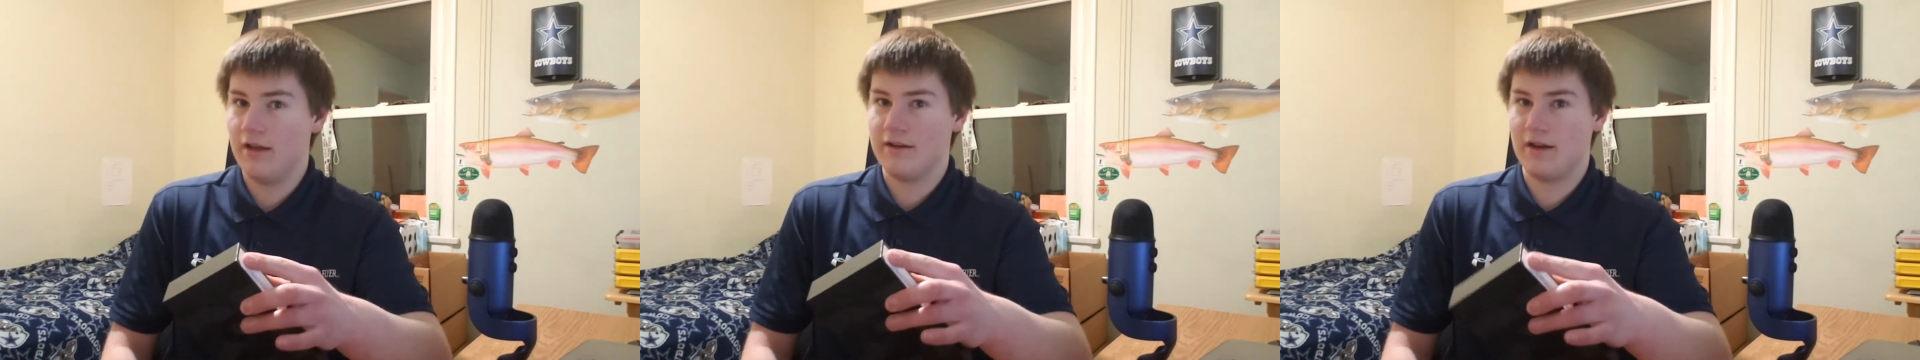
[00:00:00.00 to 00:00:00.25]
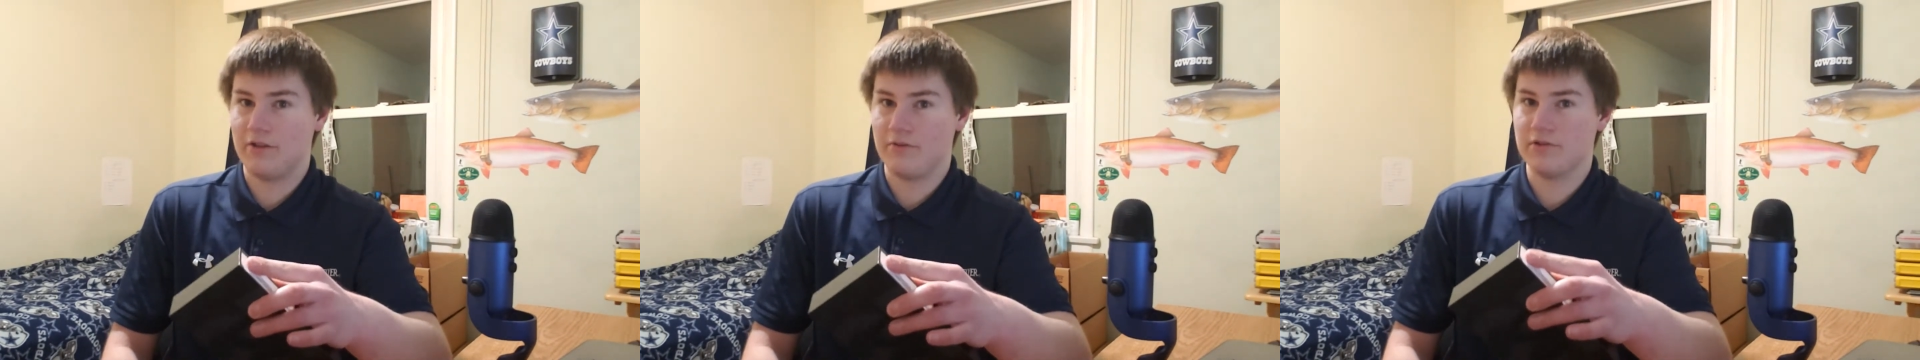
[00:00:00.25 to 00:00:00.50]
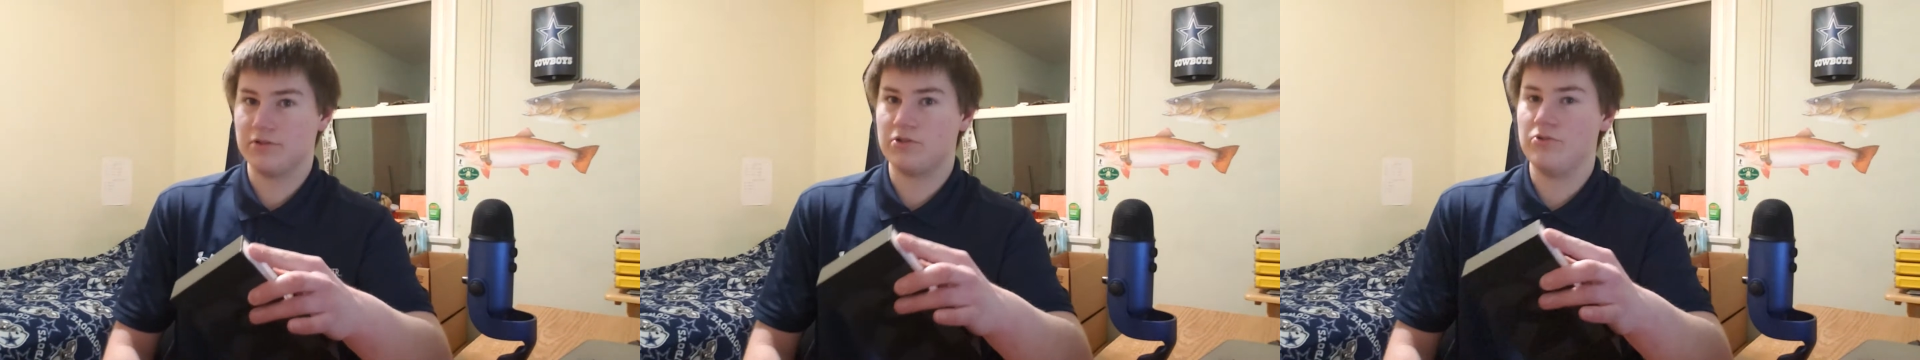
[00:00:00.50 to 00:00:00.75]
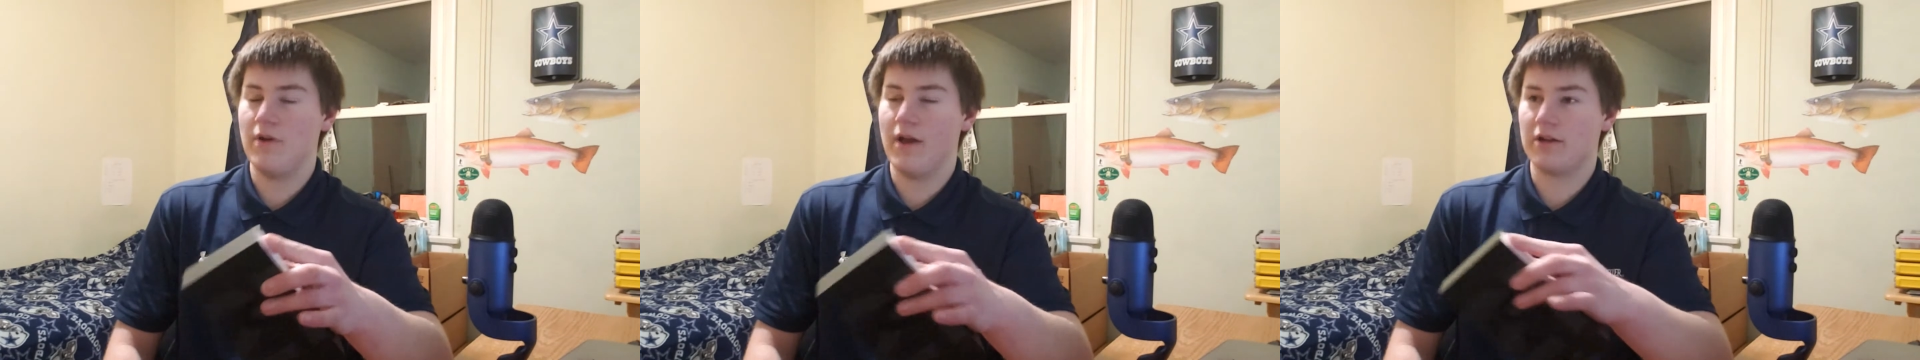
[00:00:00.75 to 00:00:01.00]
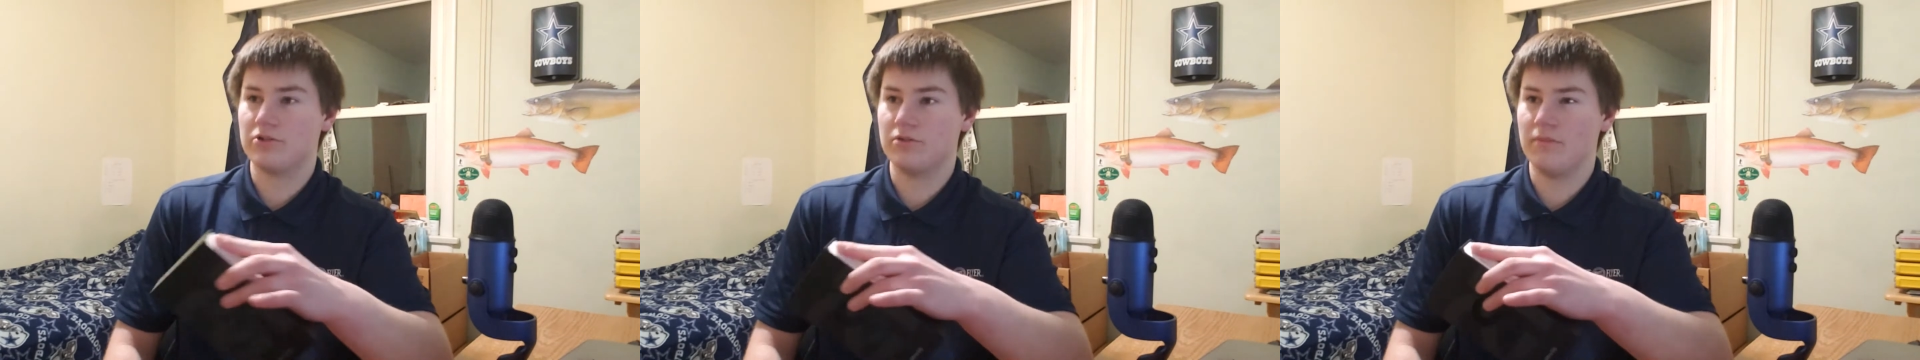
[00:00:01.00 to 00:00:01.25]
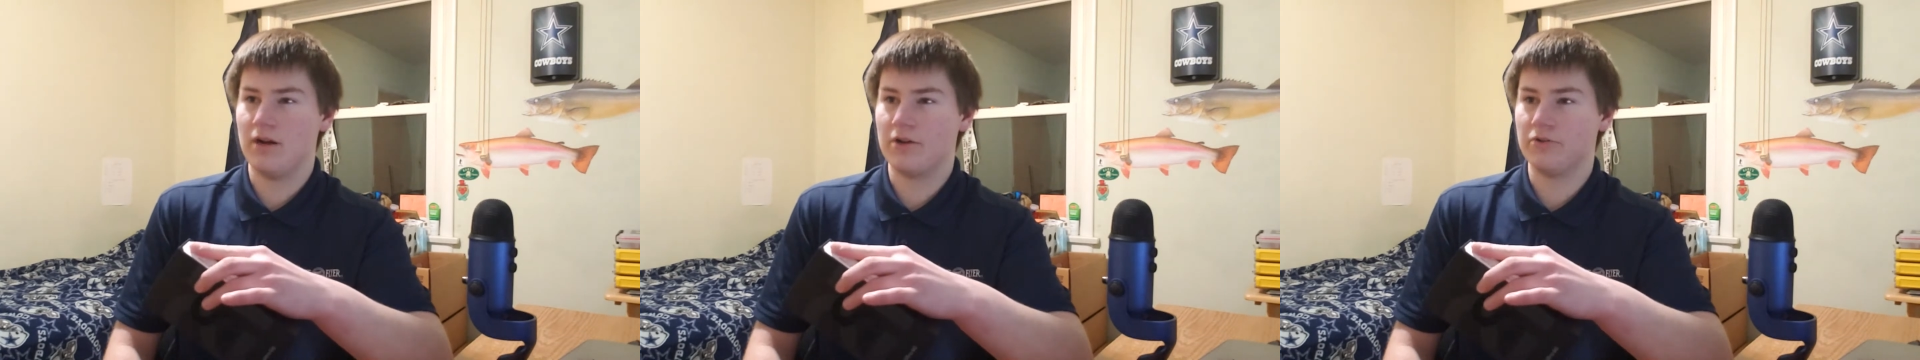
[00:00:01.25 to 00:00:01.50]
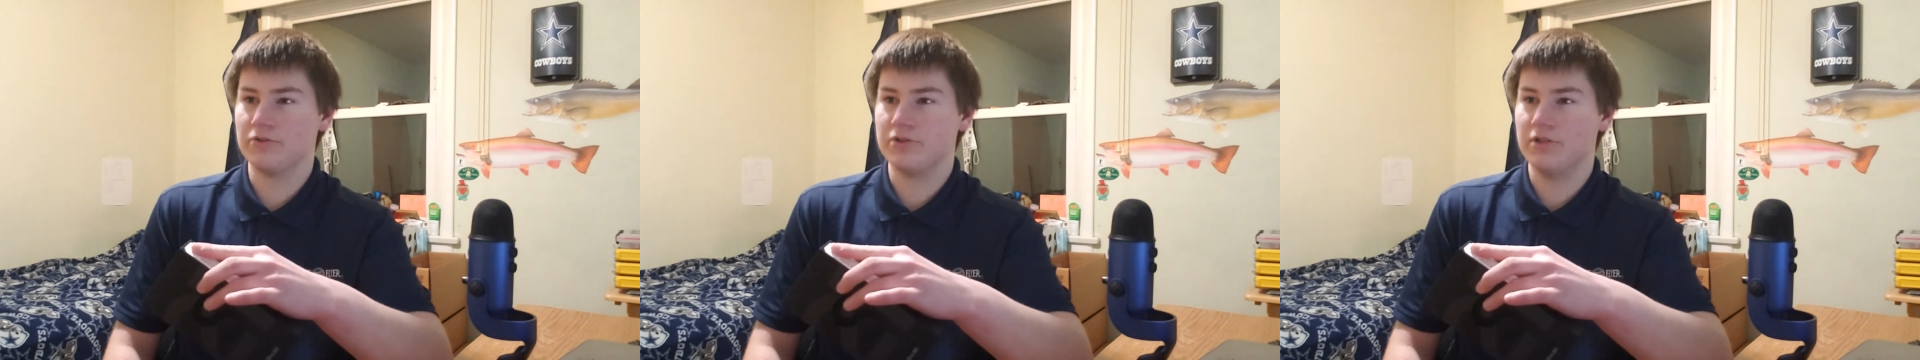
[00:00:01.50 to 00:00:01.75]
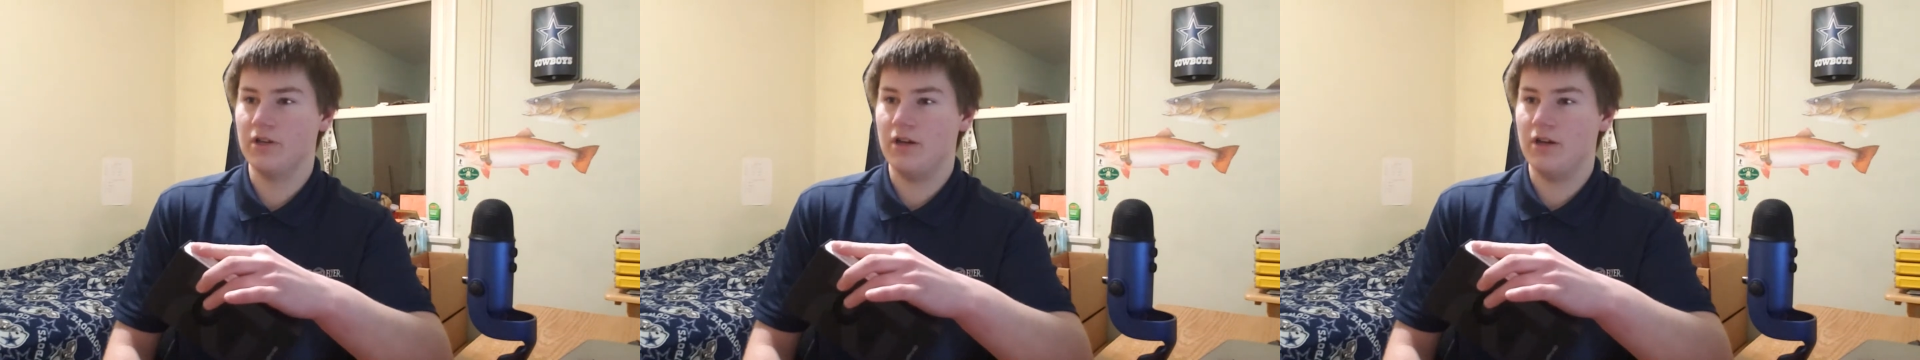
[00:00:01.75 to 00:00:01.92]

Now there was 2 extra models,